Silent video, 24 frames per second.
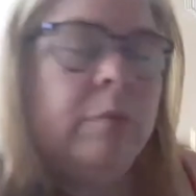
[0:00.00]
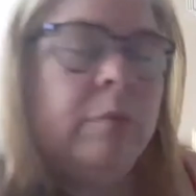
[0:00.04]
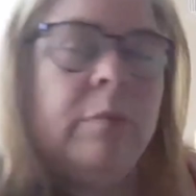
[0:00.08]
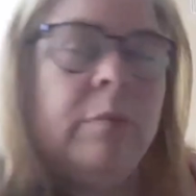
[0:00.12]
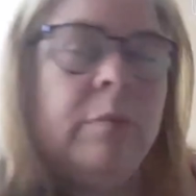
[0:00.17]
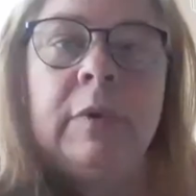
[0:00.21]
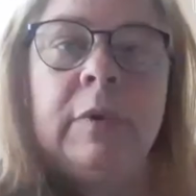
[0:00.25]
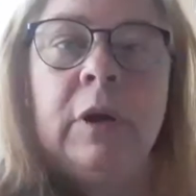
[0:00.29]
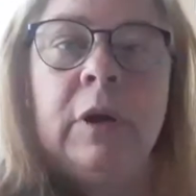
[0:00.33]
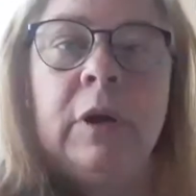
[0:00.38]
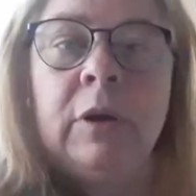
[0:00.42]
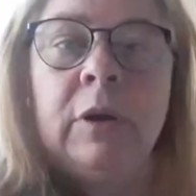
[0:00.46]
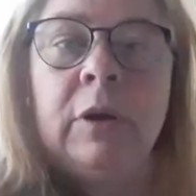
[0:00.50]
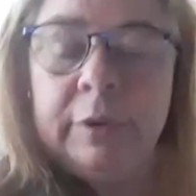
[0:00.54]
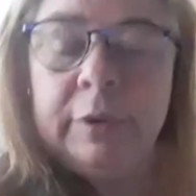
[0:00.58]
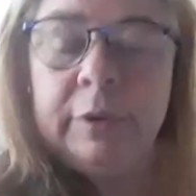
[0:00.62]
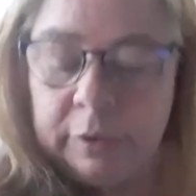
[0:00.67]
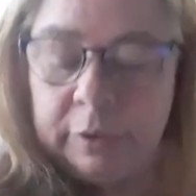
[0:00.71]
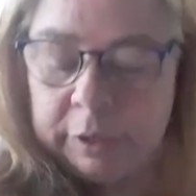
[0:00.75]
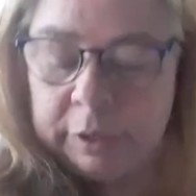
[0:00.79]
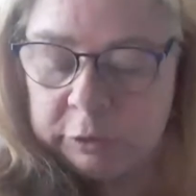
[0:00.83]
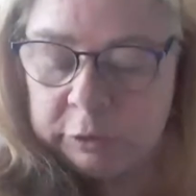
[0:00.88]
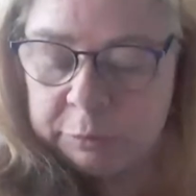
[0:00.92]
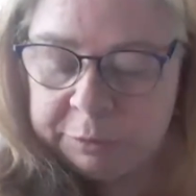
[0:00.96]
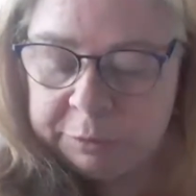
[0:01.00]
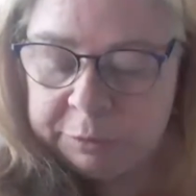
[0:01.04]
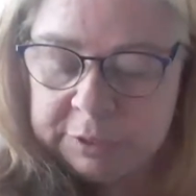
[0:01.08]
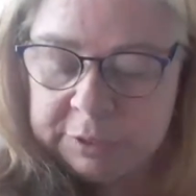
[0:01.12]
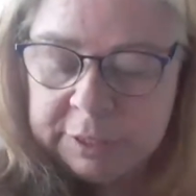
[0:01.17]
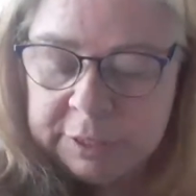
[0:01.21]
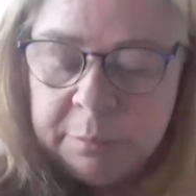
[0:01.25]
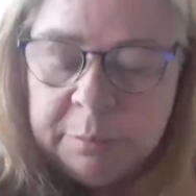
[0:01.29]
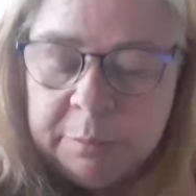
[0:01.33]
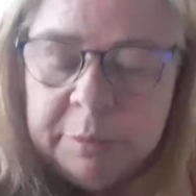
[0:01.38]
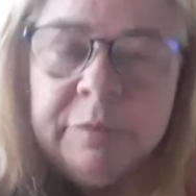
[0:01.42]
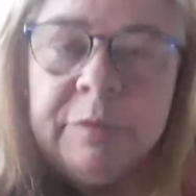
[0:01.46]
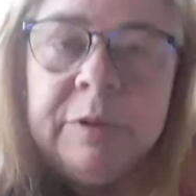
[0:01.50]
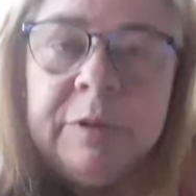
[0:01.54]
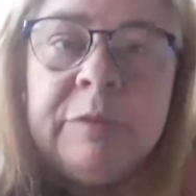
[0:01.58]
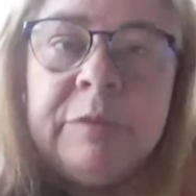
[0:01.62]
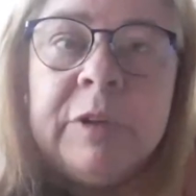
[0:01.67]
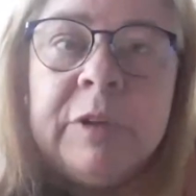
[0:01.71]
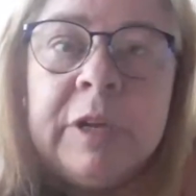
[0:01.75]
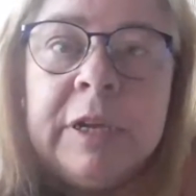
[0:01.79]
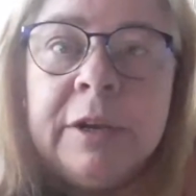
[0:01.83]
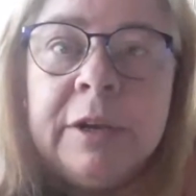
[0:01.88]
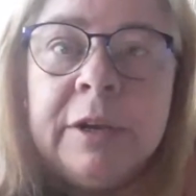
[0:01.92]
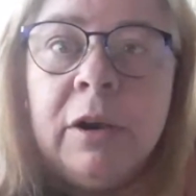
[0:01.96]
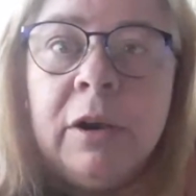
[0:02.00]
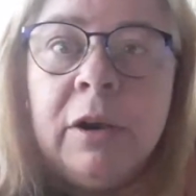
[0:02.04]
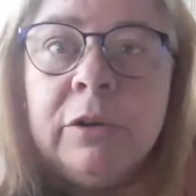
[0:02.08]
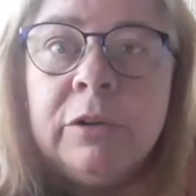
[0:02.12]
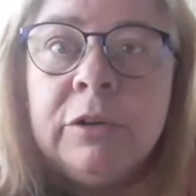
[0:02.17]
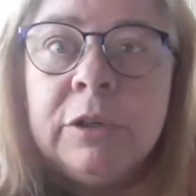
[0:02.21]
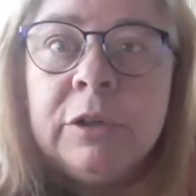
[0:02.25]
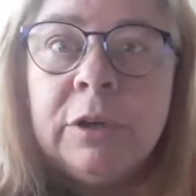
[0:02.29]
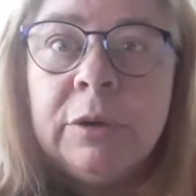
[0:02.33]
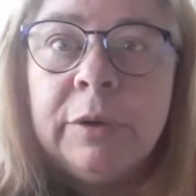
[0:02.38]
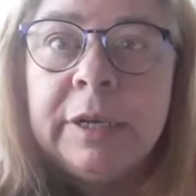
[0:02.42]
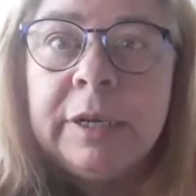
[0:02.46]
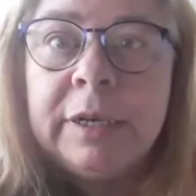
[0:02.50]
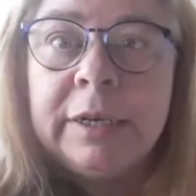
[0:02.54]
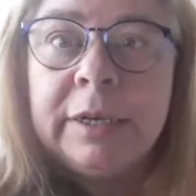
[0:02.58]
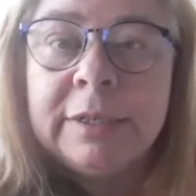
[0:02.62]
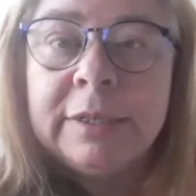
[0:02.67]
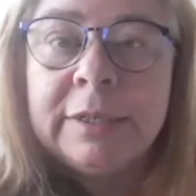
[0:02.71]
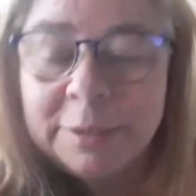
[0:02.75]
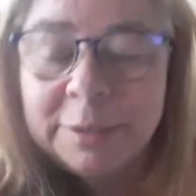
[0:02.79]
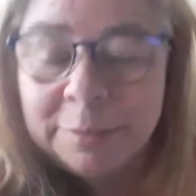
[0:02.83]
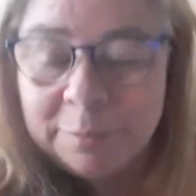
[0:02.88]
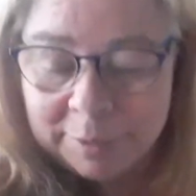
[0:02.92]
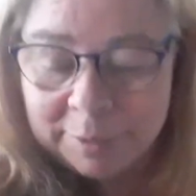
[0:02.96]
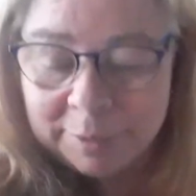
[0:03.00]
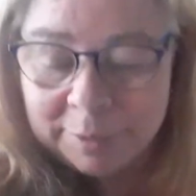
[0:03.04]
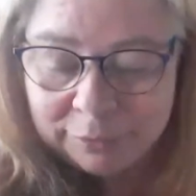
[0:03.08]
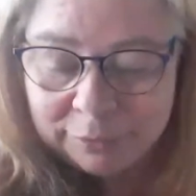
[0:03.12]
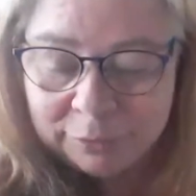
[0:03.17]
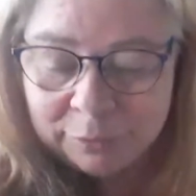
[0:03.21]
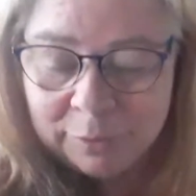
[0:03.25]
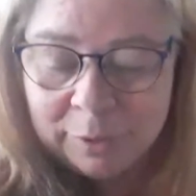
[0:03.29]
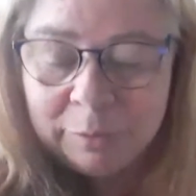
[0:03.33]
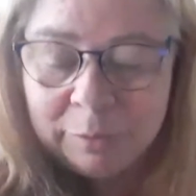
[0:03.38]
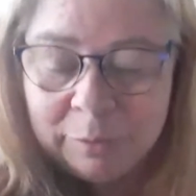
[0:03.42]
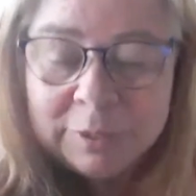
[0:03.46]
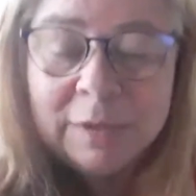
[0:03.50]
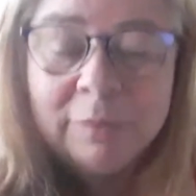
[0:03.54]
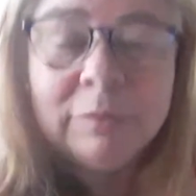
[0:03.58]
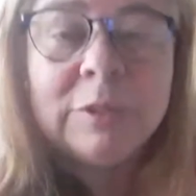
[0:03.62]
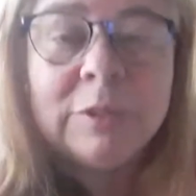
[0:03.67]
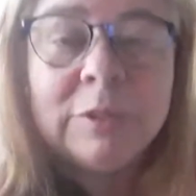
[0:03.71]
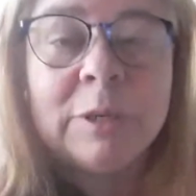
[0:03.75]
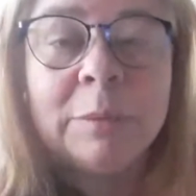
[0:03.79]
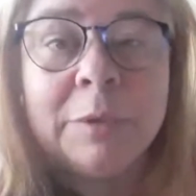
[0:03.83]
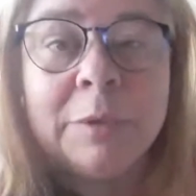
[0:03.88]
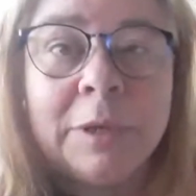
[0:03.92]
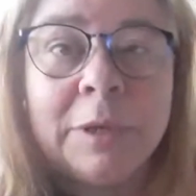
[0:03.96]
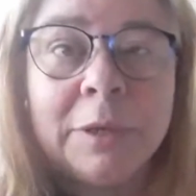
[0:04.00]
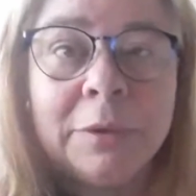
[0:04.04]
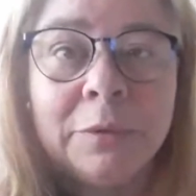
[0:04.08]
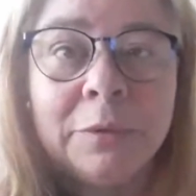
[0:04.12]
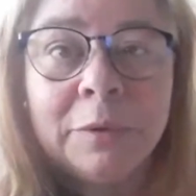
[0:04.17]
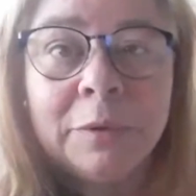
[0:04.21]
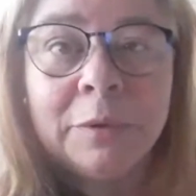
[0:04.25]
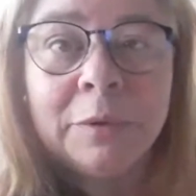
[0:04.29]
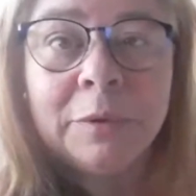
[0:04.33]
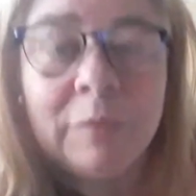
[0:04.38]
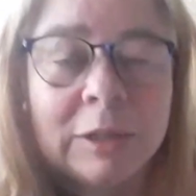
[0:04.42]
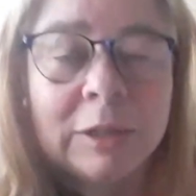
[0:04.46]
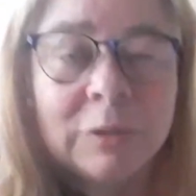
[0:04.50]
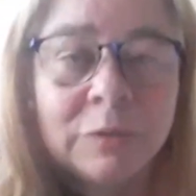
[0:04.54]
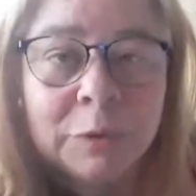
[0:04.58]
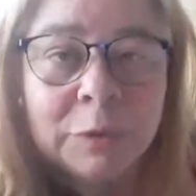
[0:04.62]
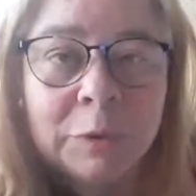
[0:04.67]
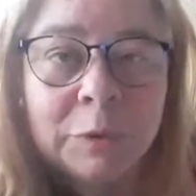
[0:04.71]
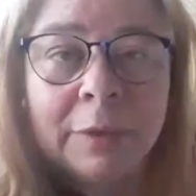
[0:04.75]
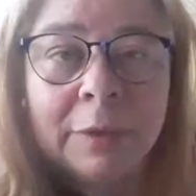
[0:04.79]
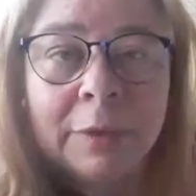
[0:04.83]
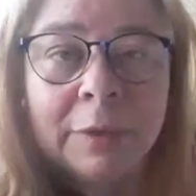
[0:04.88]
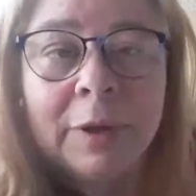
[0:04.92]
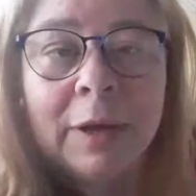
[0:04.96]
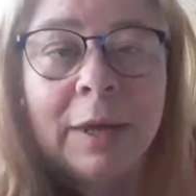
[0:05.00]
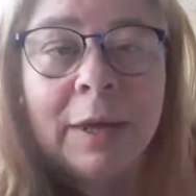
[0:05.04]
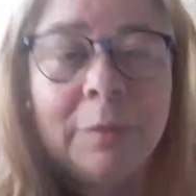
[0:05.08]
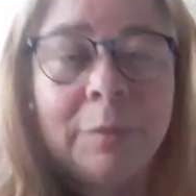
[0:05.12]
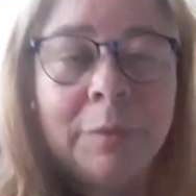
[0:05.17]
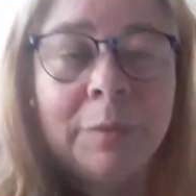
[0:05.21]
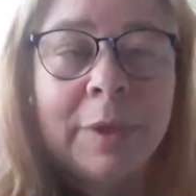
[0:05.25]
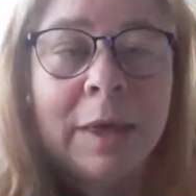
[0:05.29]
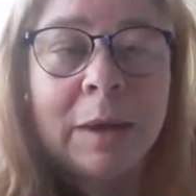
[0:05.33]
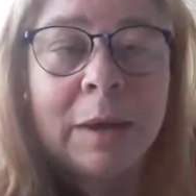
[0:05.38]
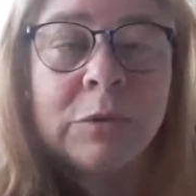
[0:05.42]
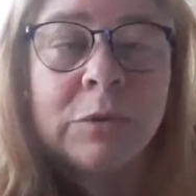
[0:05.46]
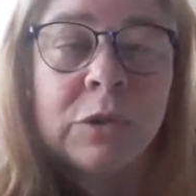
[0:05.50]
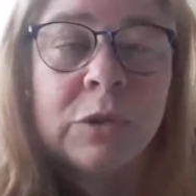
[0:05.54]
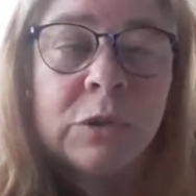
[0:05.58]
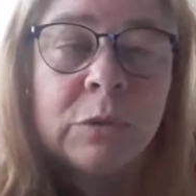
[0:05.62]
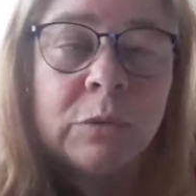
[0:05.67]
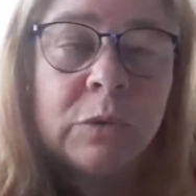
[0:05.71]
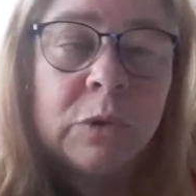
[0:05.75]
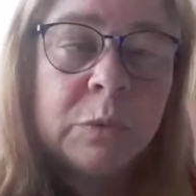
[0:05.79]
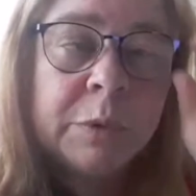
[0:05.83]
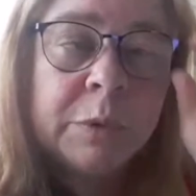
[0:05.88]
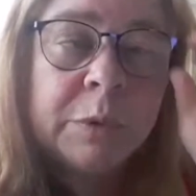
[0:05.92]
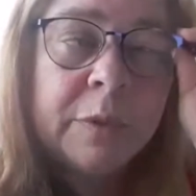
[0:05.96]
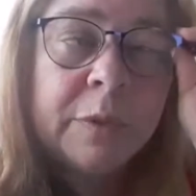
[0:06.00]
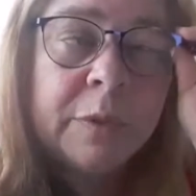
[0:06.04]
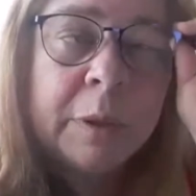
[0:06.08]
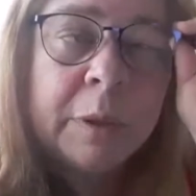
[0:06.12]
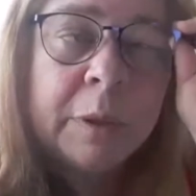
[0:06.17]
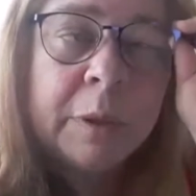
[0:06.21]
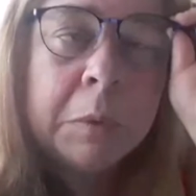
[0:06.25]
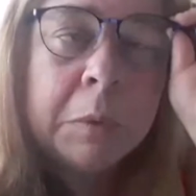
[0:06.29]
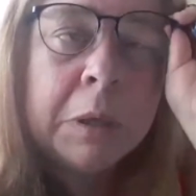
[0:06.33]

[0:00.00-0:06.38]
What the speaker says: Her and her husband sent me $15 to go get a decent meal, so I was having something other than fast food. And I thought, that was so sweet of them.